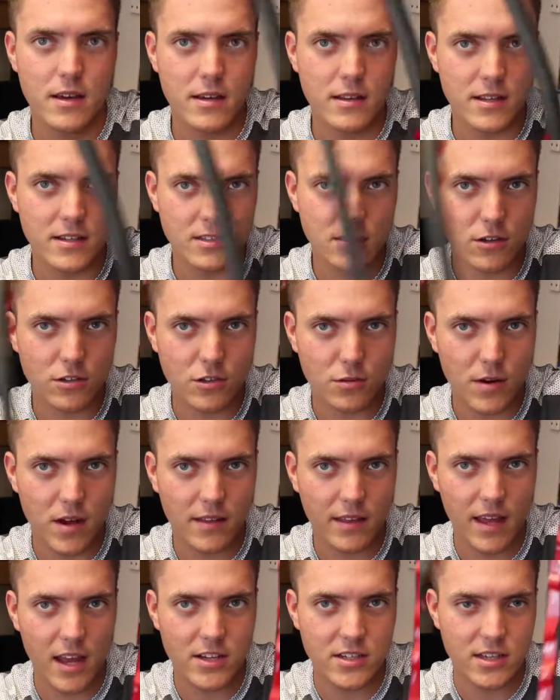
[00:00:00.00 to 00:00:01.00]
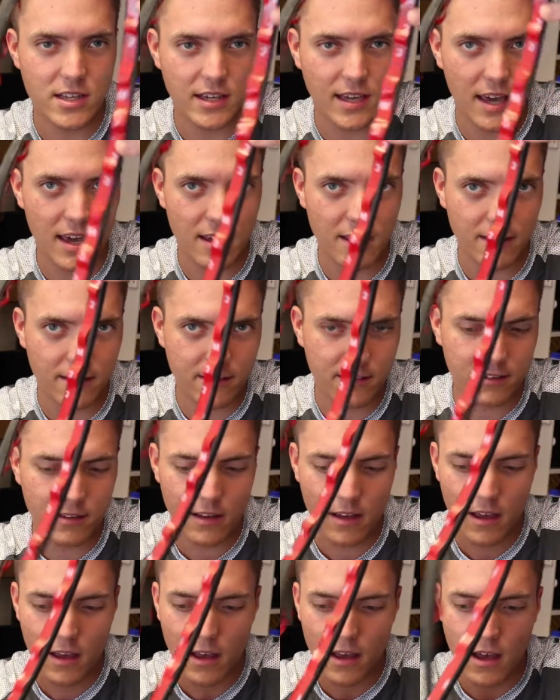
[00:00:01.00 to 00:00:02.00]
This goes around the edge of the case,
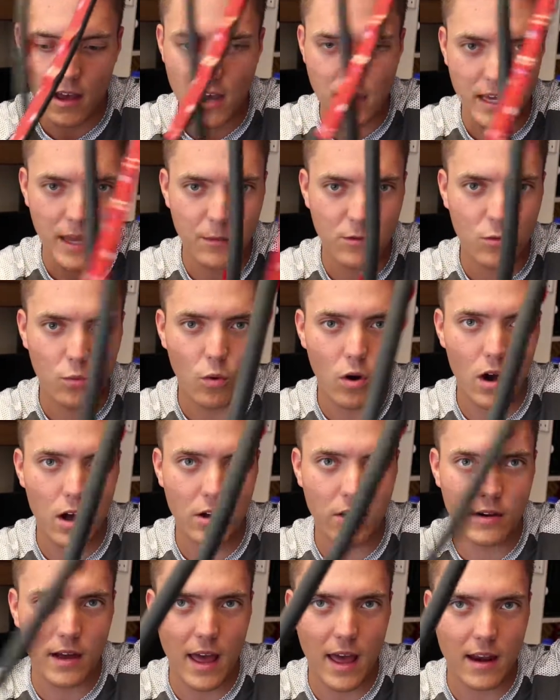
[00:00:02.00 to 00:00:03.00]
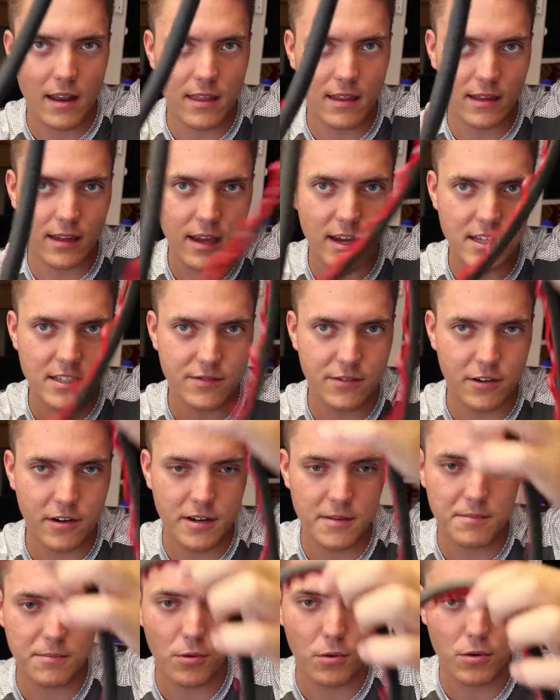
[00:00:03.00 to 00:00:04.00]
keeps water out of the case,
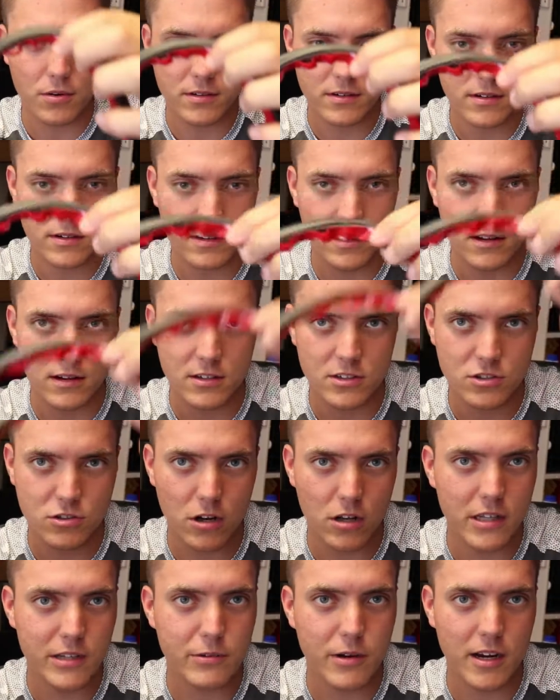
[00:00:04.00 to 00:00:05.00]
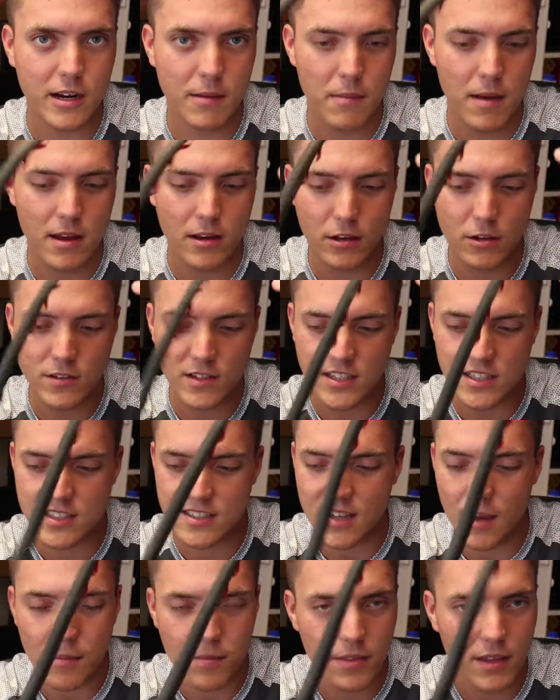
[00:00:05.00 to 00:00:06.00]
very important. Strongly recommend using
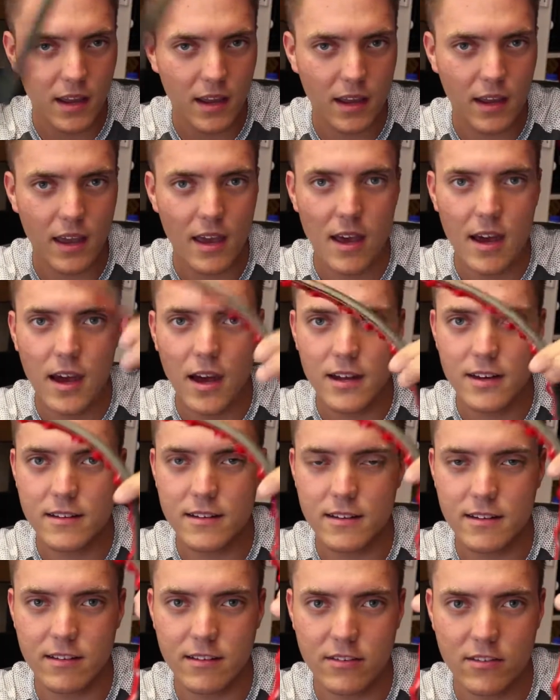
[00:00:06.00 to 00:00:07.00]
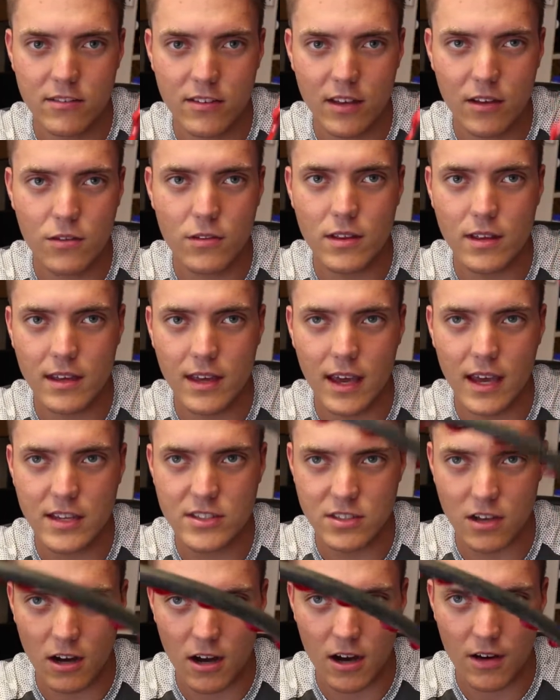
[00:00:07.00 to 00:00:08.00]
something to seal the
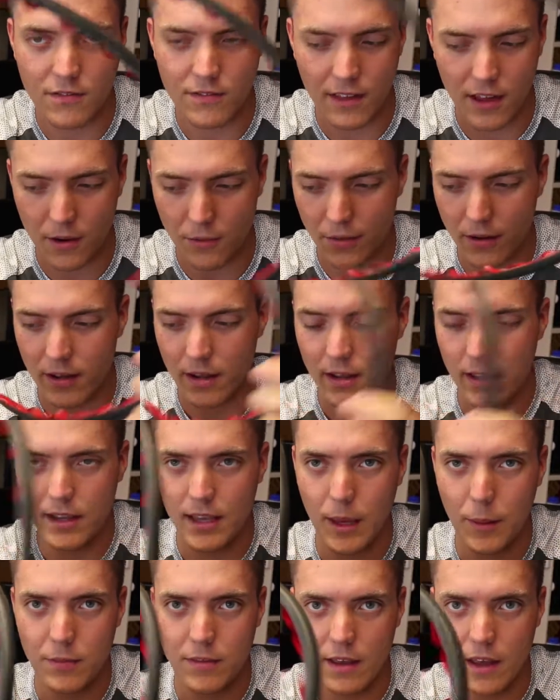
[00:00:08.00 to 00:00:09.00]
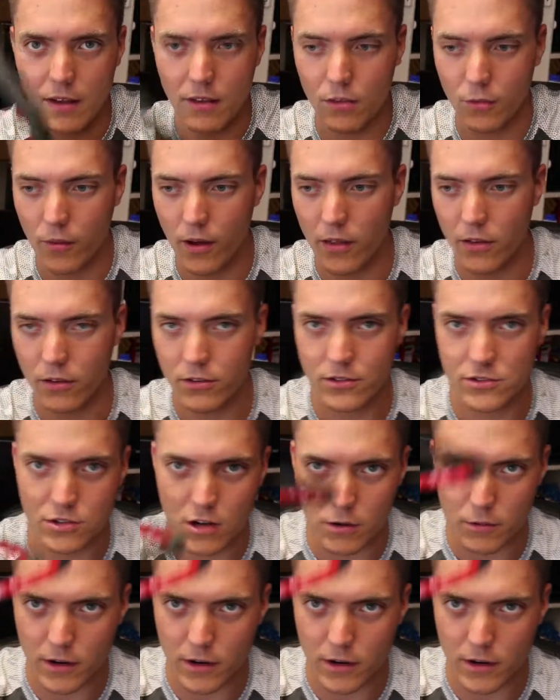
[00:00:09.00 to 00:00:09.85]
case off, that way it keeps it out of the weather. Strong